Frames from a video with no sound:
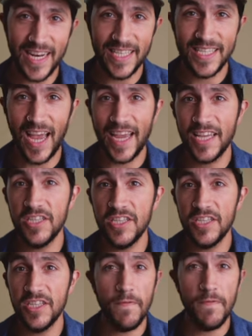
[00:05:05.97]
I can do a
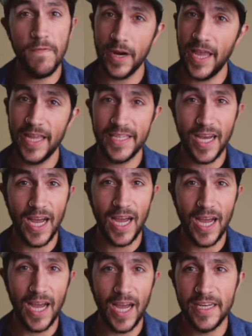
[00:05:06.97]
4K timeline
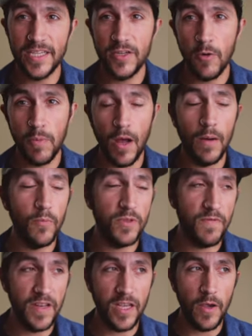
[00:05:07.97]
in it, no problem with video
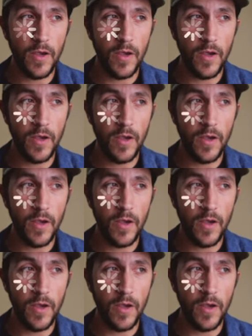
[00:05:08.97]
editing,